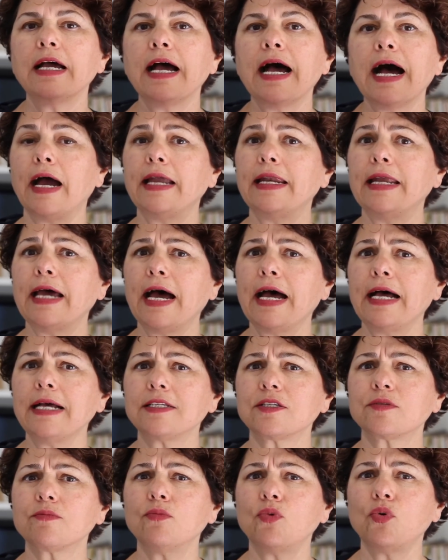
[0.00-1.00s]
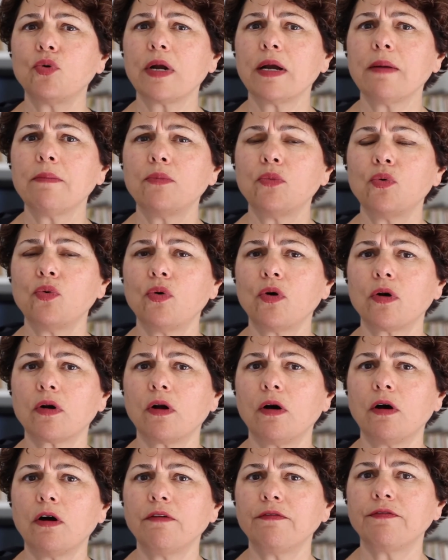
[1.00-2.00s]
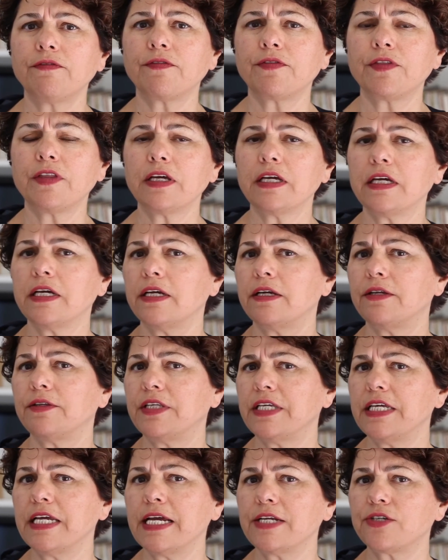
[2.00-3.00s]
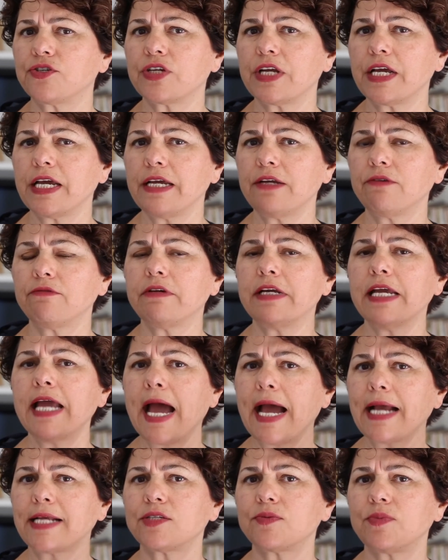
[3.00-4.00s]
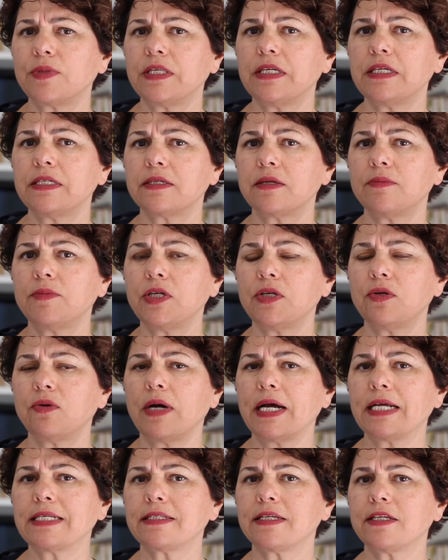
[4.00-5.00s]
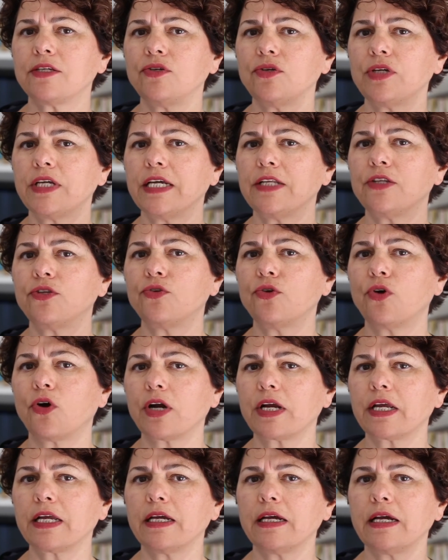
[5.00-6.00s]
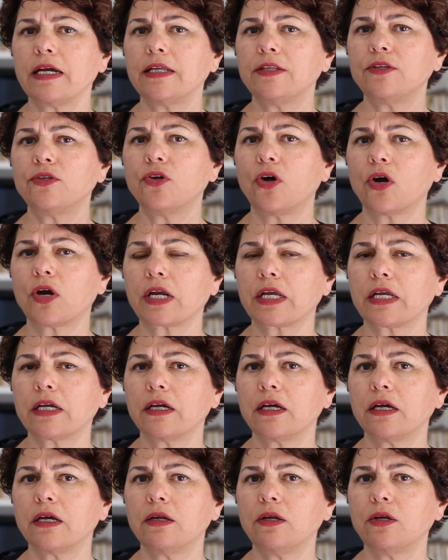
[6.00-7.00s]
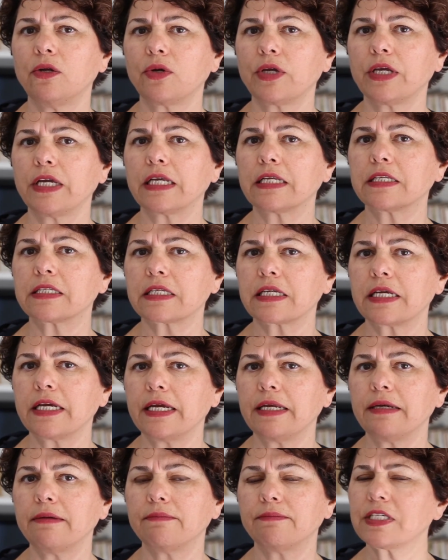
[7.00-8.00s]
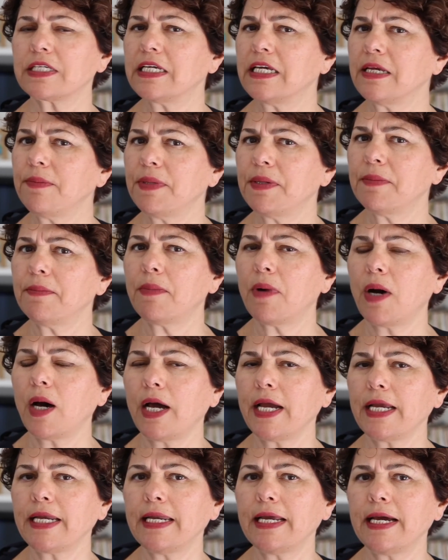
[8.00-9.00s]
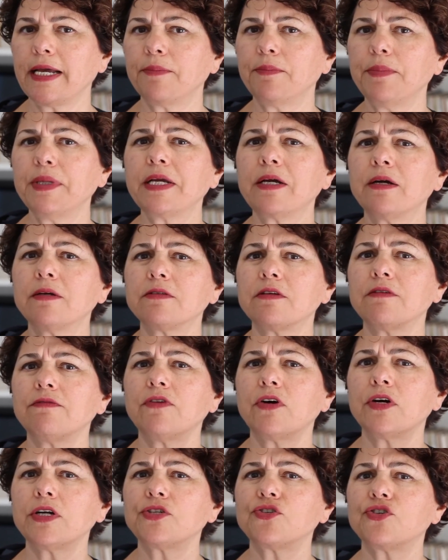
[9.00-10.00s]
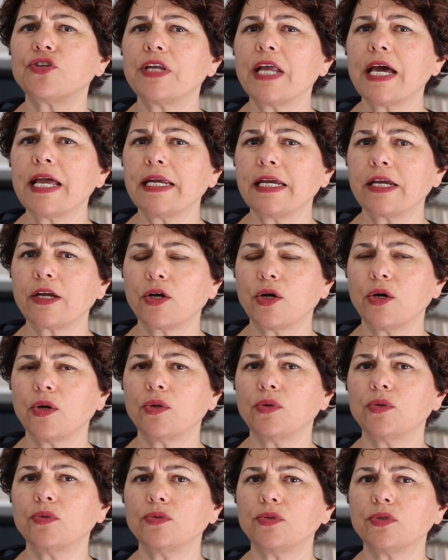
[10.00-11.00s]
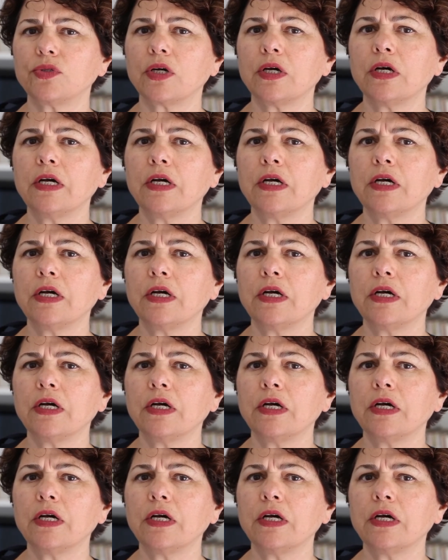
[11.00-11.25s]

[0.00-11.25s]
And as more and more of the DHA reacts with these amino acids, you get darker and darker looking skin. Just keep in mind that because of our genetic code,